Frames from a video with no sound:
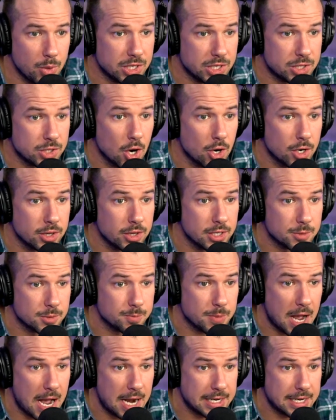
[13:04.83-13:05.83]
But we started this
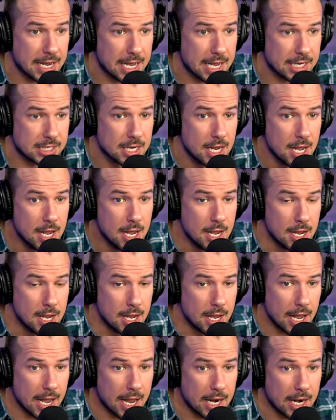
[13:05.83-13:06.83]
podcast
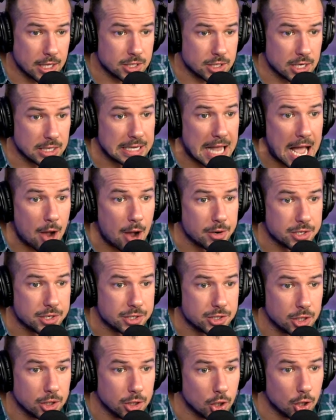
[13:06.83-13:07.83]
and it's allowed
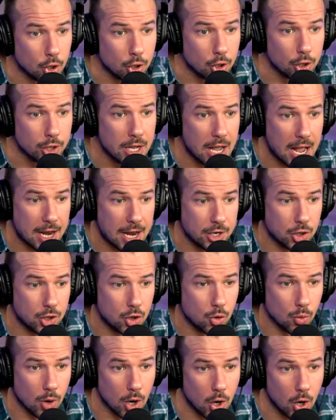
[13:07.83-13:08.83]
us to learn
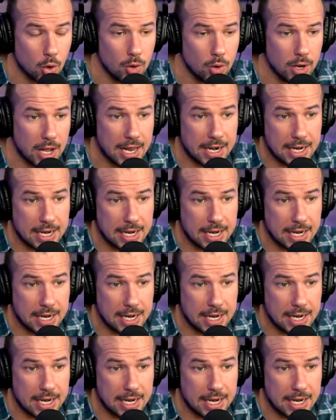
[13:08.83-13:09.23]
and grow.